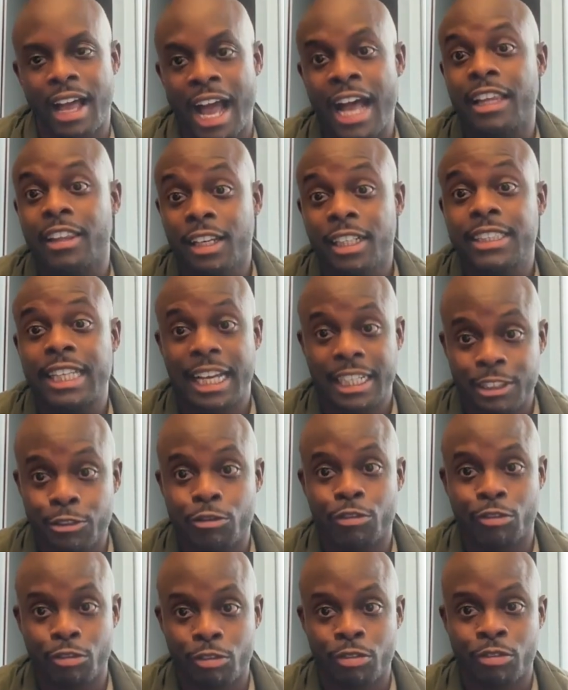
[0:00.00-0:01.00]
I looked
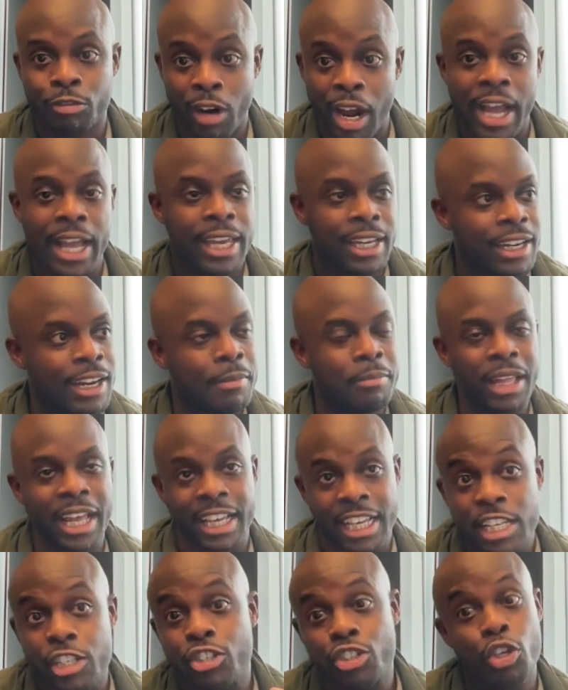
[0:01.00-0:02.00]
at Ryan and I'm
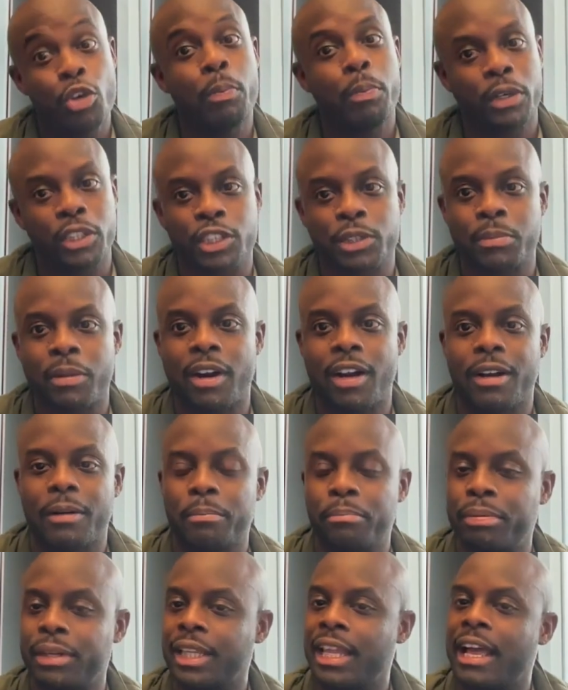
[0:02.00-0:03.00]
like, he's super
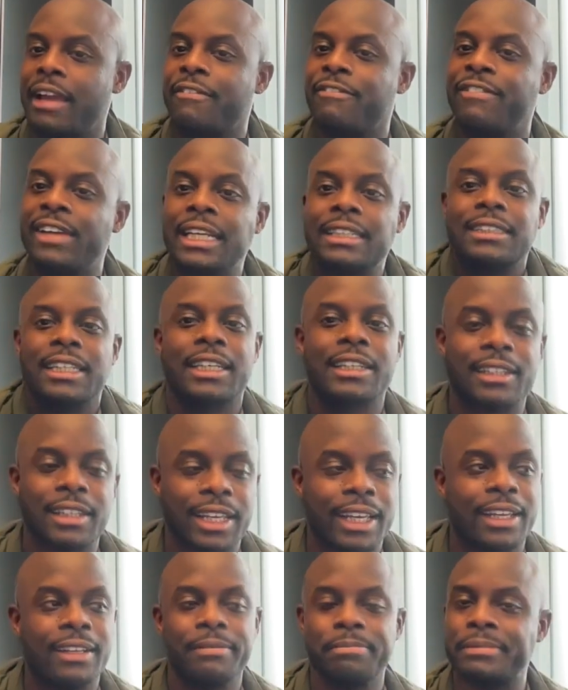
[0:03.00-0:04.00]
smart, but like
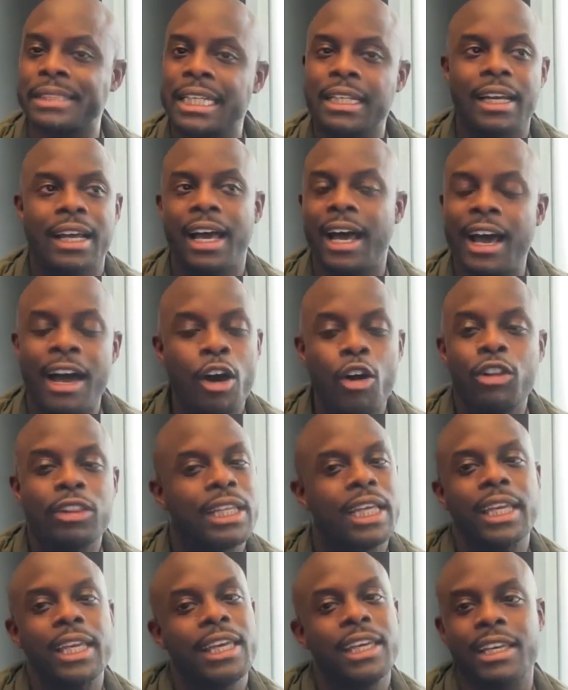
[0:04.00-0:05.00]
physically, I don't
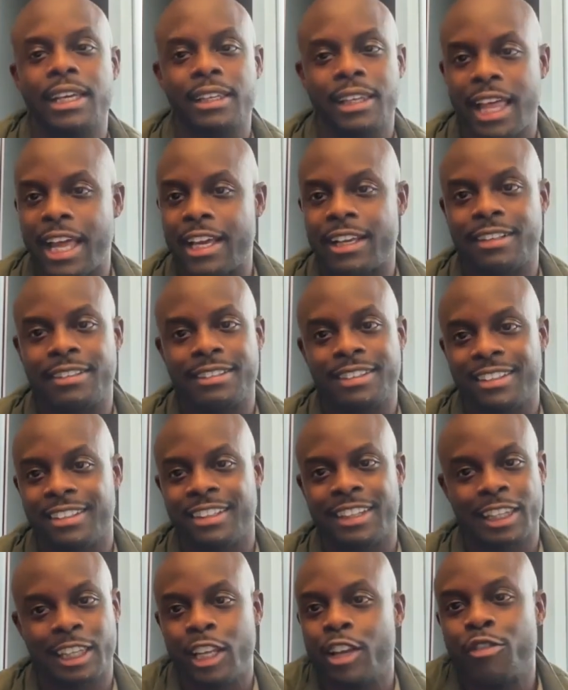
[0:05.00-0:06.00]
think he can like
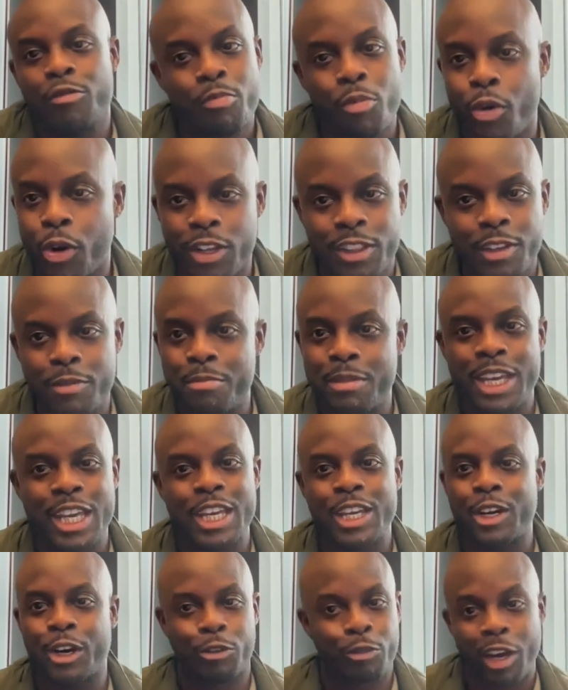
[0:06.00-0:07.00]
lift more than
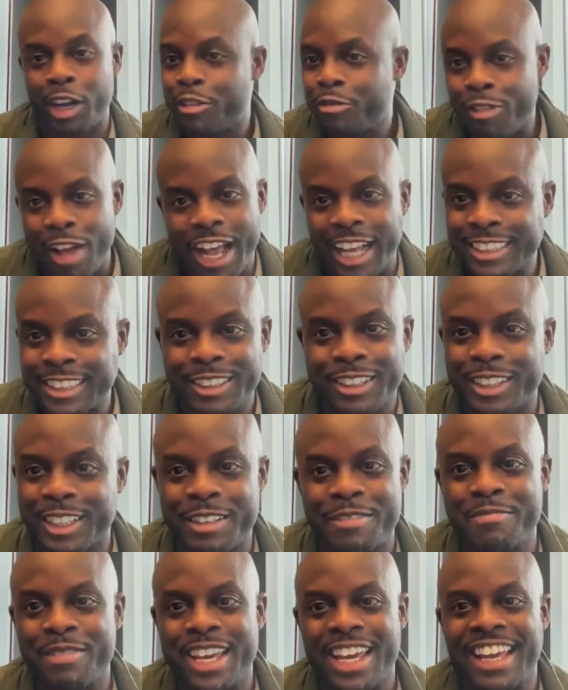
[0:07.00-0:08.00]
me or run faster
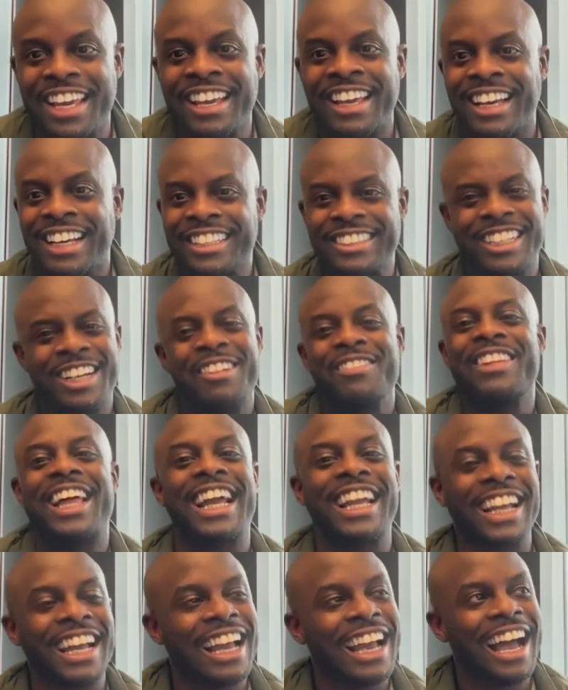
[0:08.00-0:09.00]
than me. So I'm
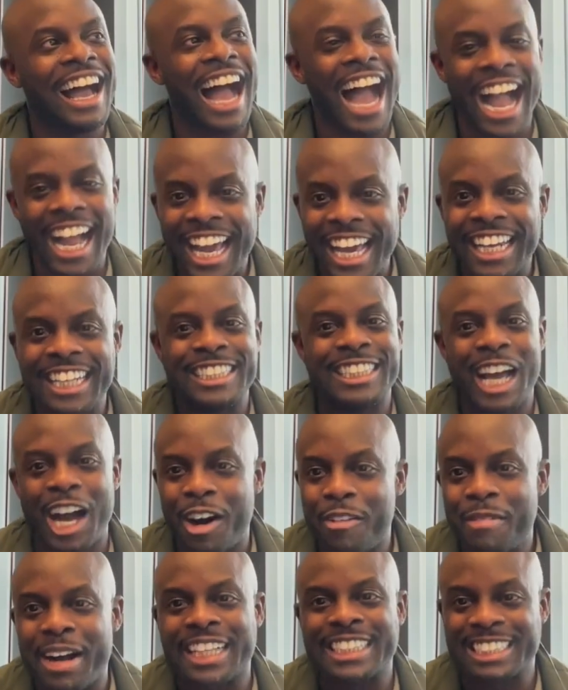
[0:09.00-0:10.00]
like, I got to
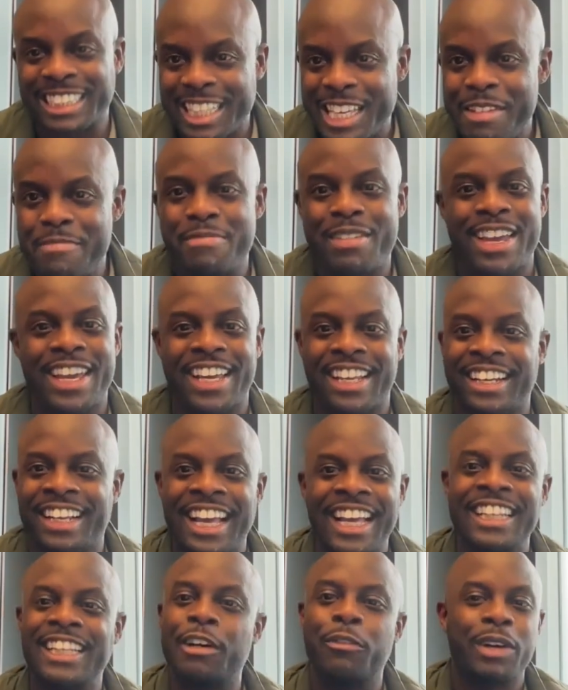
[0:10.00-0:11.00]
dial my sleep in.
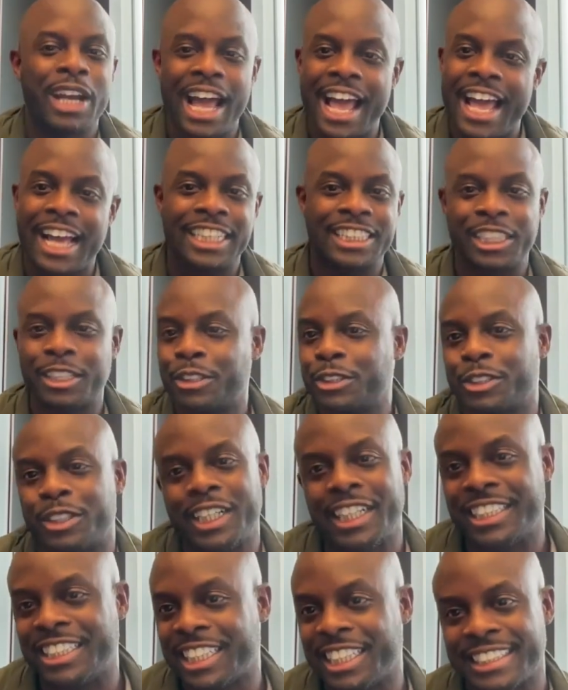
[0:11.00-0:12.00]
And then when I had
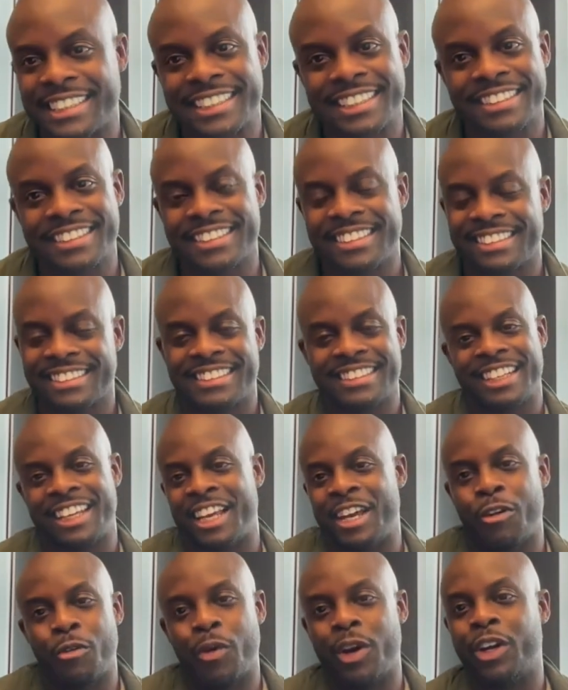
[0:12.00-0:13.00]
children,
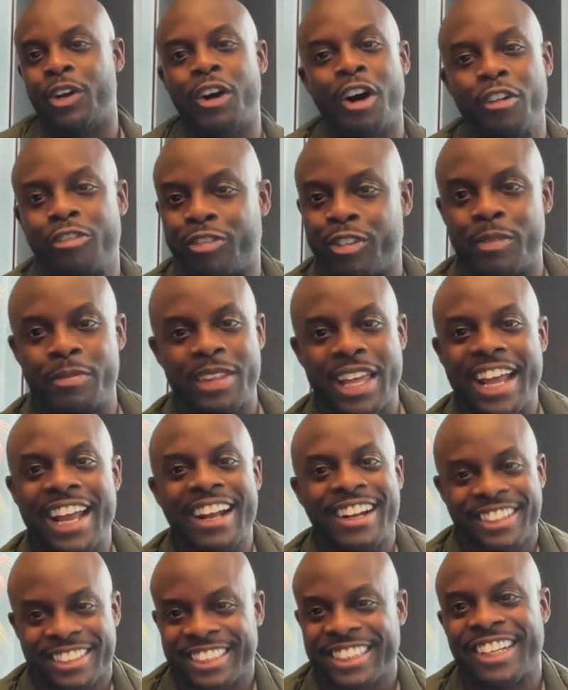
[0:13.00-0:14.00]
it went off from
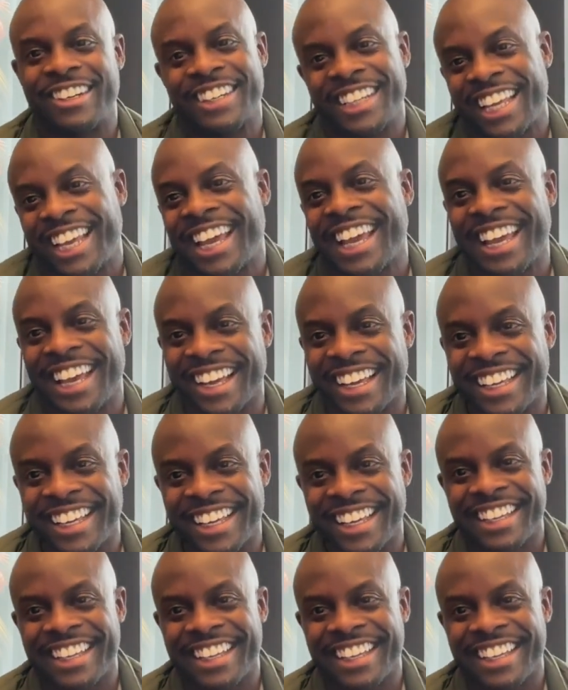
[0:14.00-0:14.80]
there. So yeah.